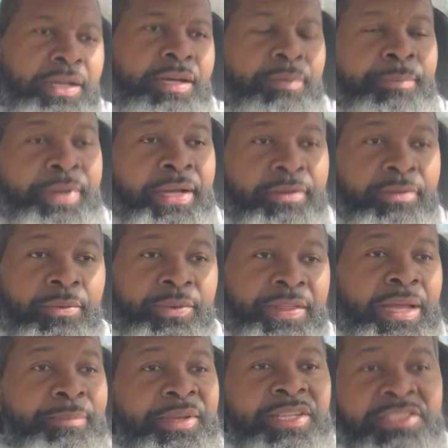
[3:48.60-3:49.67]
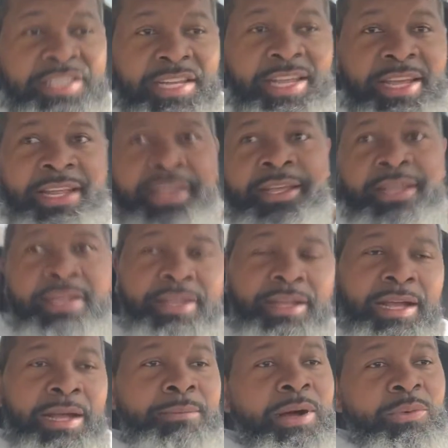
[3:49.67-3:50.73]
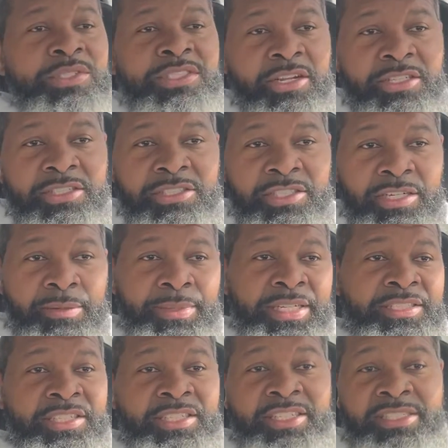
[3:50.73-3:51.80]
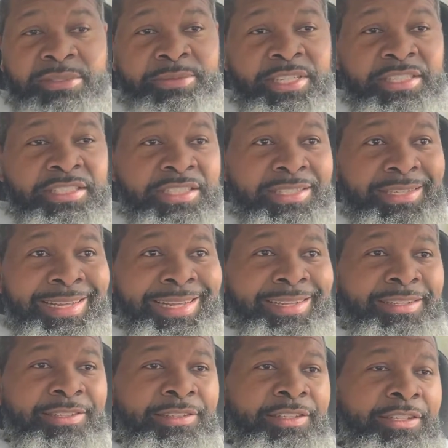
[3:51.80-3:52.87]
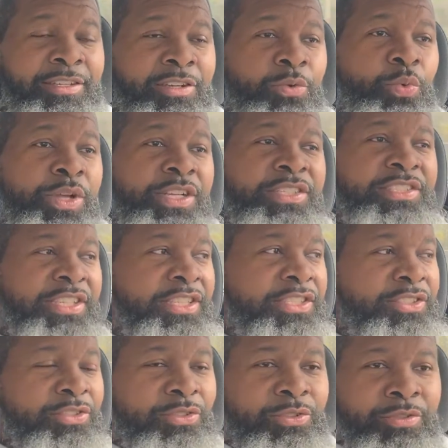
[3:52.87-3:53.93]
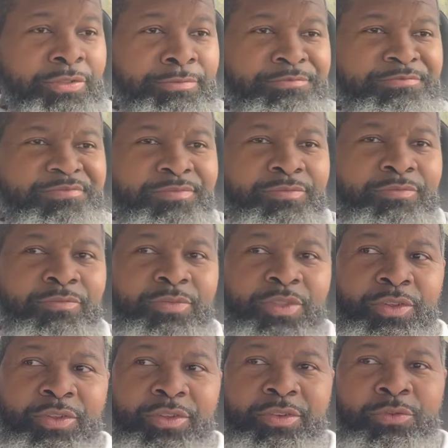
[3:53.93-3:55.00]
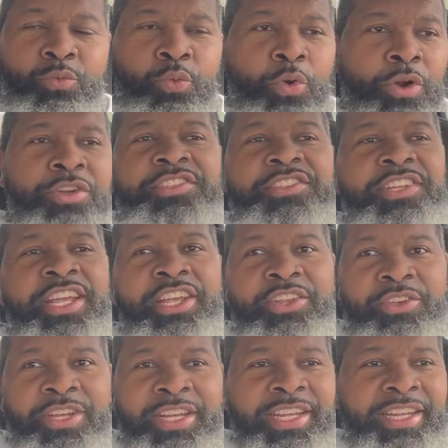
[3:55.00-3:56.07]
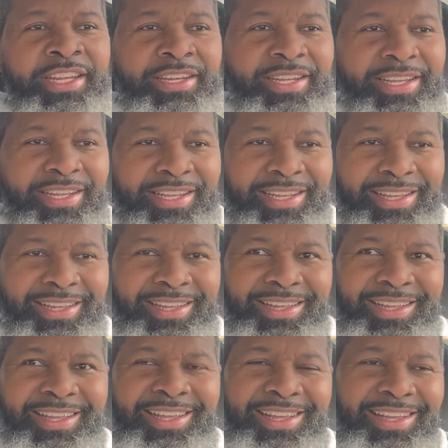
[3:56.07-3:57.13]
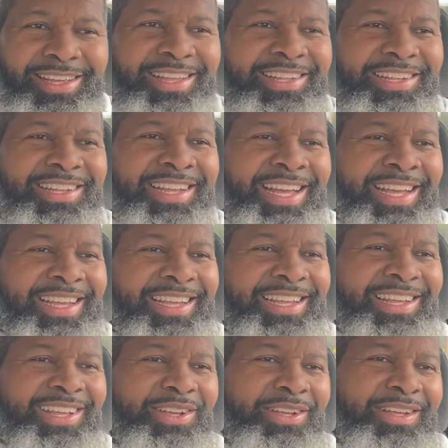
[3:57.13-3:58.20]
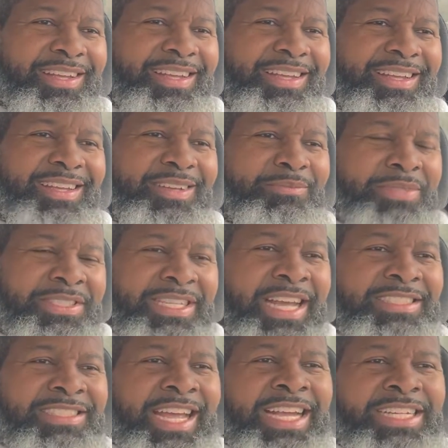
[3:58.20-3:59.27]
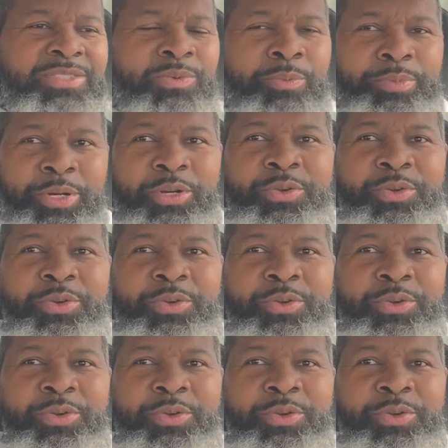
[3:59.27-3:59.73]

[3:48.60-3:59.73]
But with that being said, I'm always talking junk about chitlins because it's like the quintessential worst thing you could eat. Like, besides the actual poo